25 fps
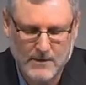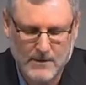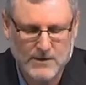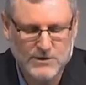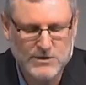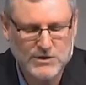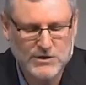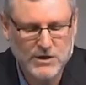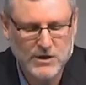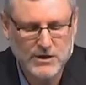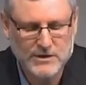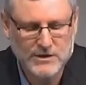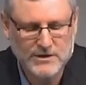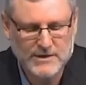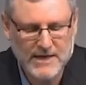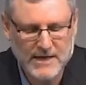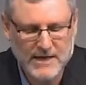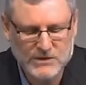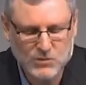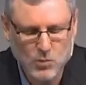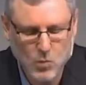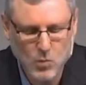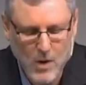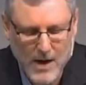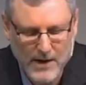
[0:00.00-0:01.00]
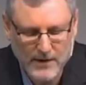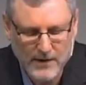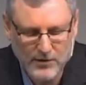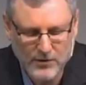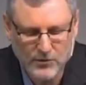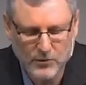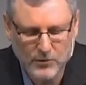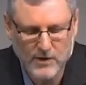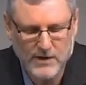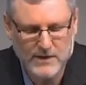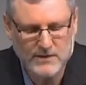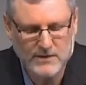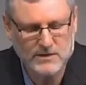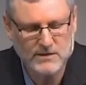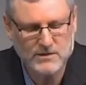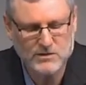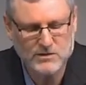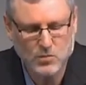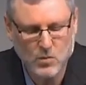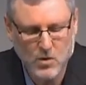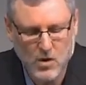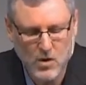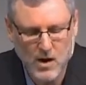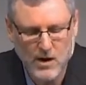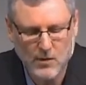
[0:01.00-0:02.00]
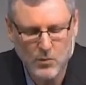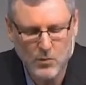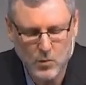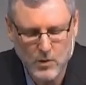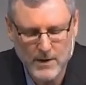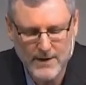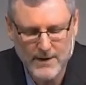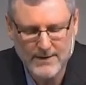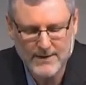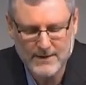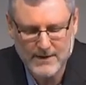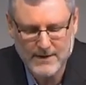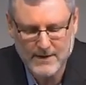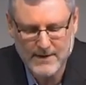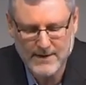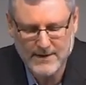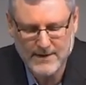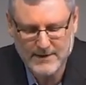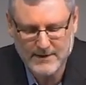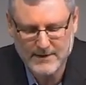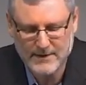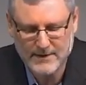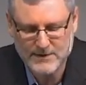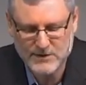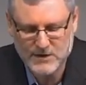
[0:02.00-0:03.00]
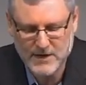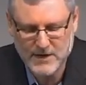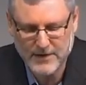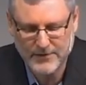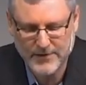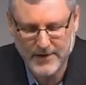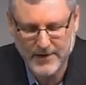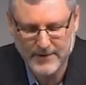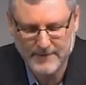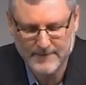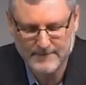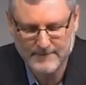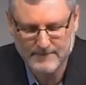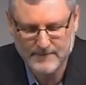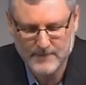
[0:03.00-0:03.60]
And church, that's one of the reasons why we need each other.